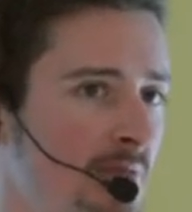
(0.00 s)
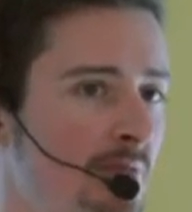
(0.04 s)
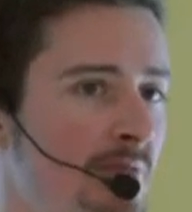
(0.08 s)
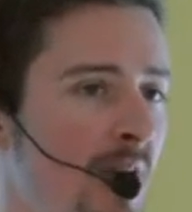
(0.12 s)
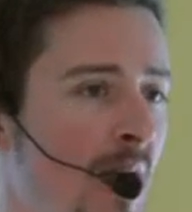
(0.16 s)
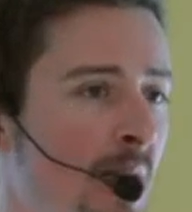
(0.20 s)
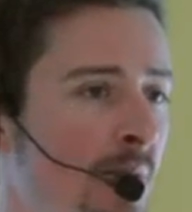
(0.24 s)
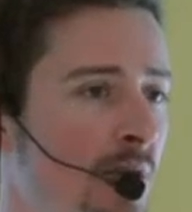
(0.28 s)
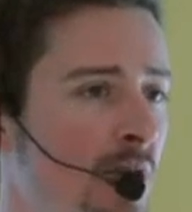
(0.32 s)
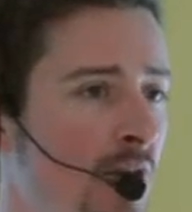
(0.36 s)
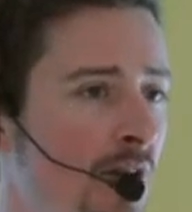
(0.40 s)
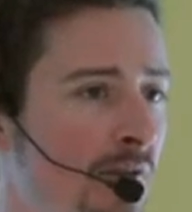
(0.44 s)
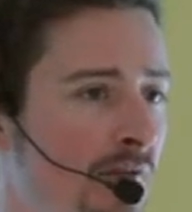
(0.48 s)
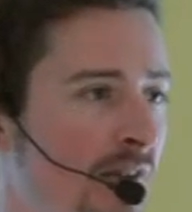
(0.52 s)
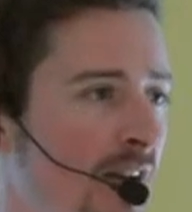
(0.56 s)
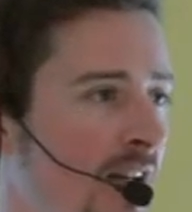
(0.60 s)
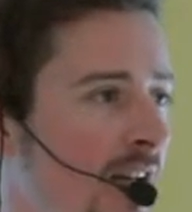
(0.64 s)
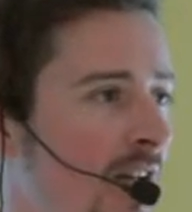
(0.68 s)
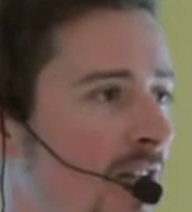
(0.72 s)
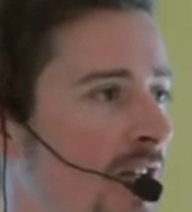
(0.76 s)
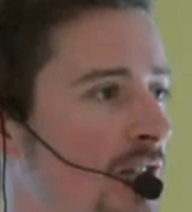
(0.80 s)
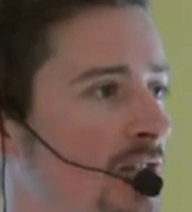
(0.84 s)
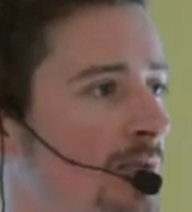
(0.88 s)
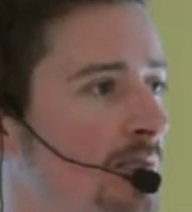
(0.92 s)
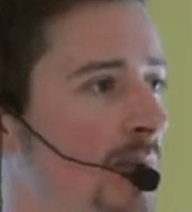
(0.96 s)
Maybe your
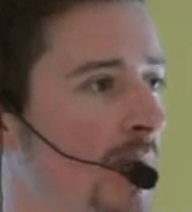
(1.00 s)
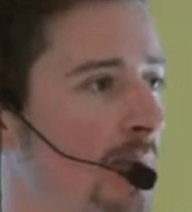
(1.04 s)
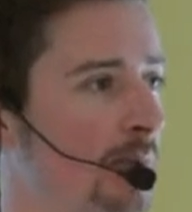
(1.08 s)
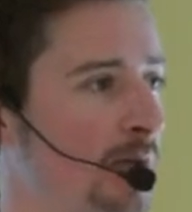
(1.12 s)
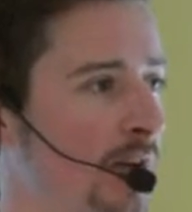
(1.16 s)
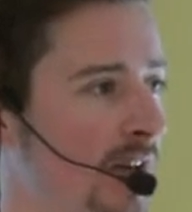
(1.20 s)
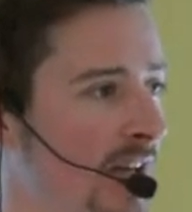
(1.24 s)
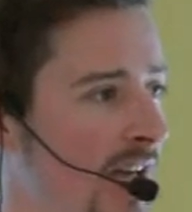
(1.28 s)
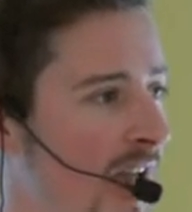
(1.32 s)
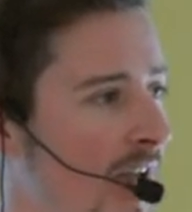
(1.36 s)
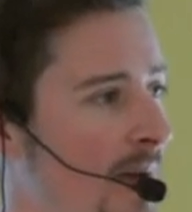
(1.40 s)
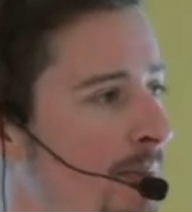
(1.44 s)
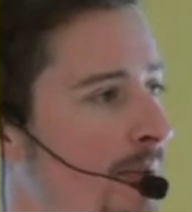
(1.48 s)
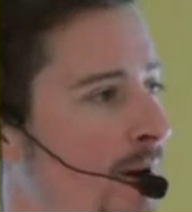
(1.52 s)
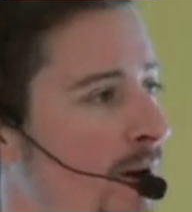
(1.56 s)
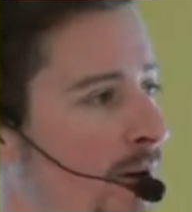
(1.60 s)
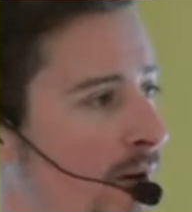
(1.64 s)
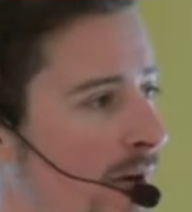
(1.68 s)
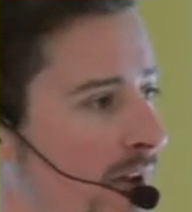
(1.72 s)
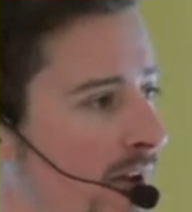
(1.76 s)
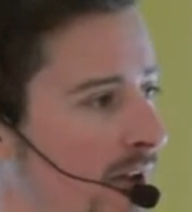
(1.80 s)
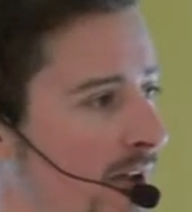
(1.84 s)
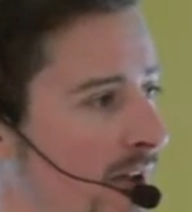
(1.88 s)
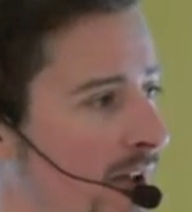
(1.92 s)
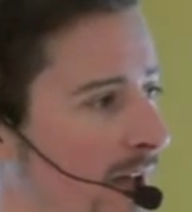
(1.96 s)
village, maybe your
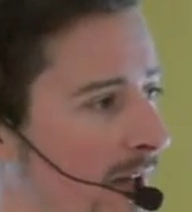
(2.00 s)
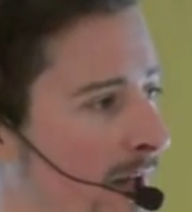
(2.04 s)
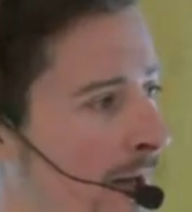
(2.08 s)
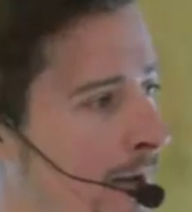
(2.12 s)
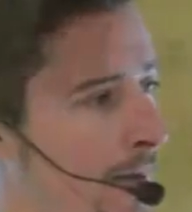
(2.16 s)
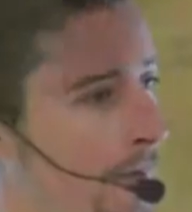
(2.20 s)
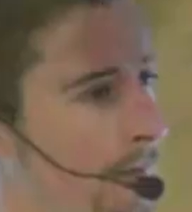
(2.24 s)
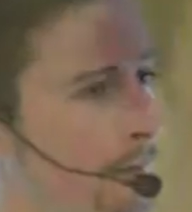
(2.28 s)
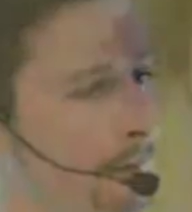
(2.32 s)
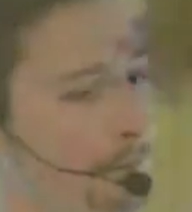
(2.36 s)
neighborhood. Yeah?